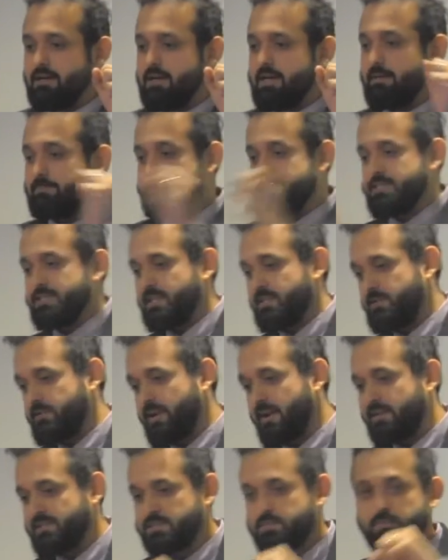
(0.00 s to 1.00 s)
Ipsy, you
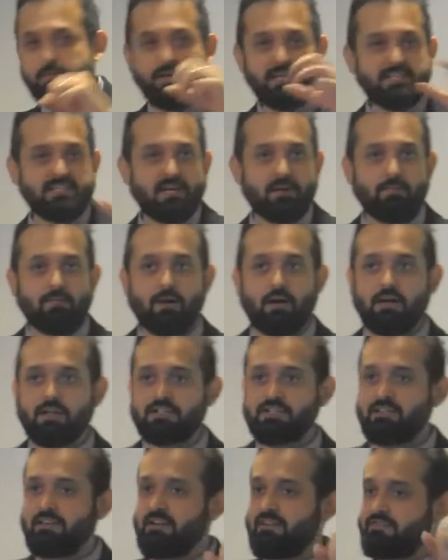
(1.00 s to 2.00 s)
have Spreeza
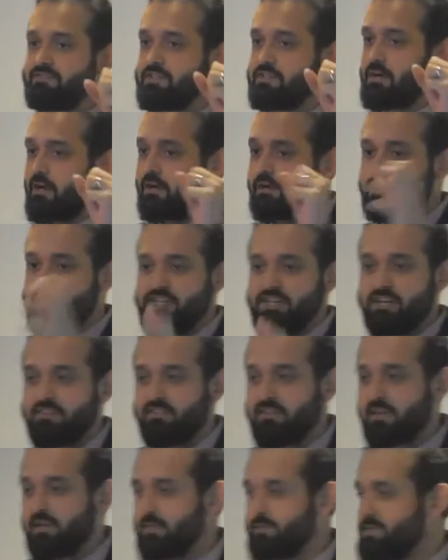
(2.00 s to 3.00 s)
Box, you have Dollar
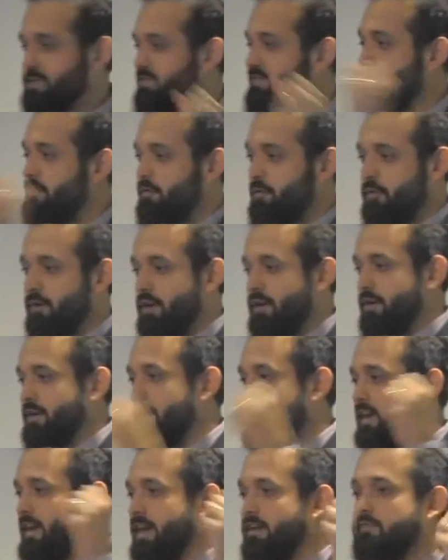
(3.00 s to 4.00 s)
Shave Club, Sephora.
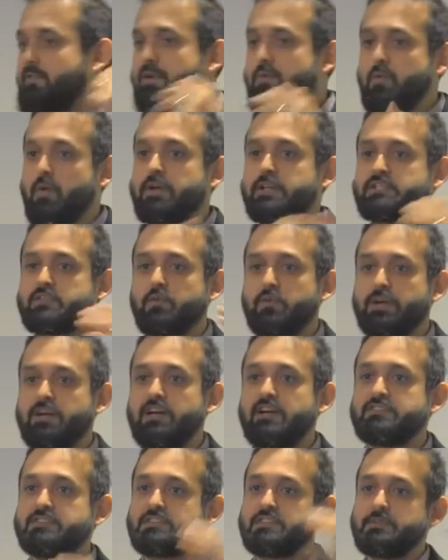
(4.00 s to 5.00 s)
Everyone is
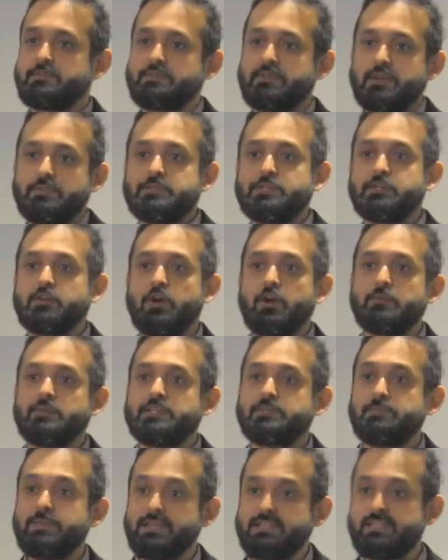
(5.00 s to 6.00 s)
going after subscription
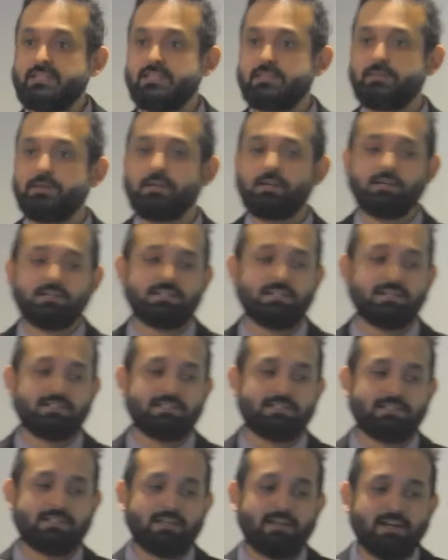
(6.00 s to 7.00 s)
commerce business because
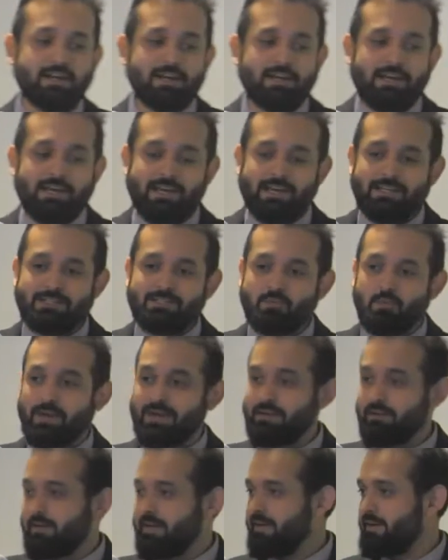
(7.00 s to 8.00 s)
it's
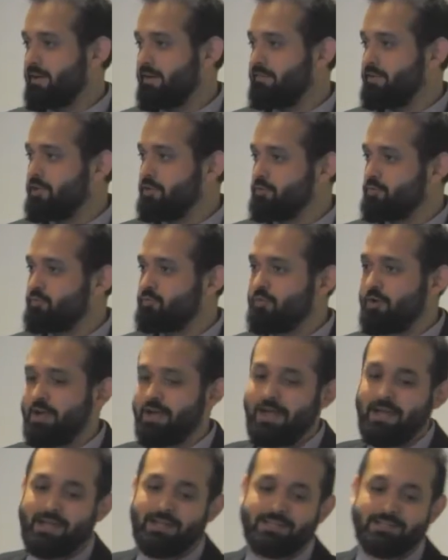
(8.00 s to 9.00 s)
recurring revenue,
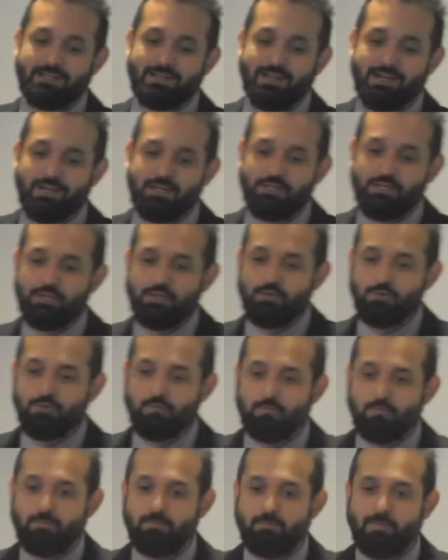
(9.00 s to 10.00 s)
and
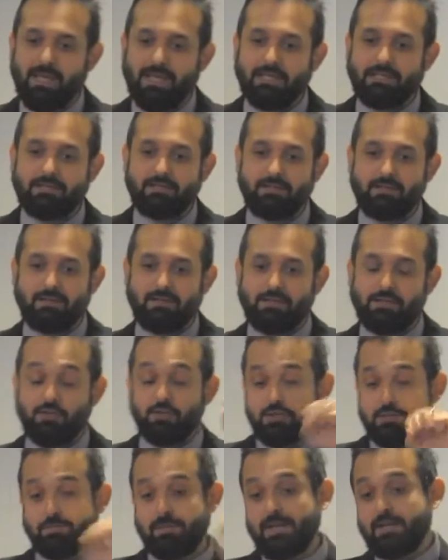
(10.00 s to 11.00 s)
you
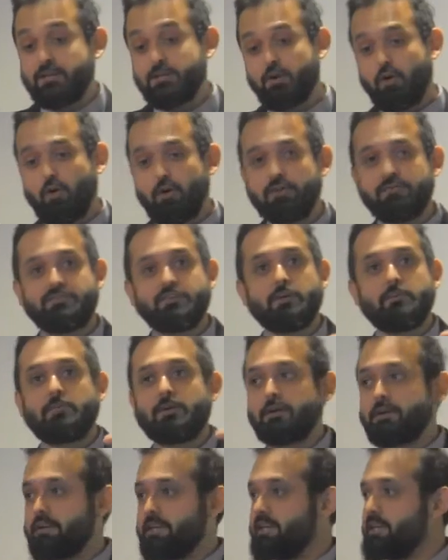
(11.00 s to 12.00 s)
spend all of your
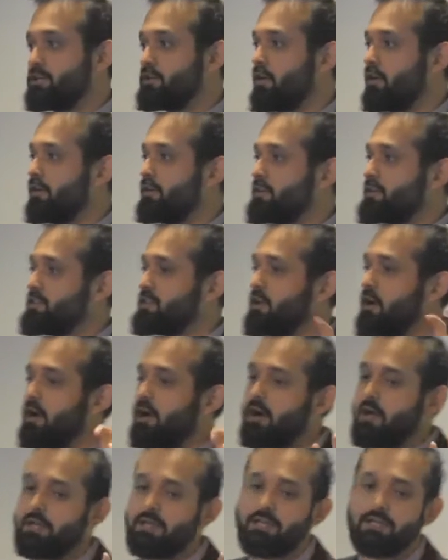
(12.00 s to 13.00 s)
marketing dollars
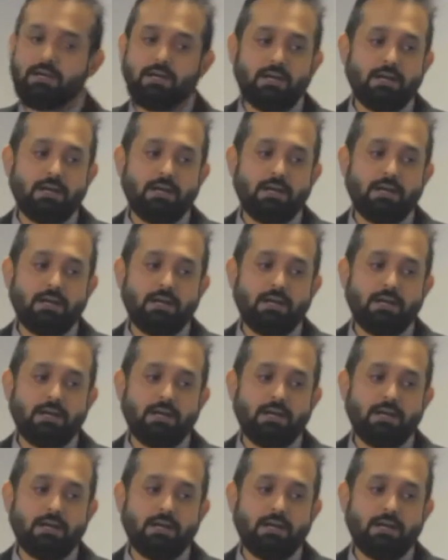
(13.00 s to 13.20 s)
on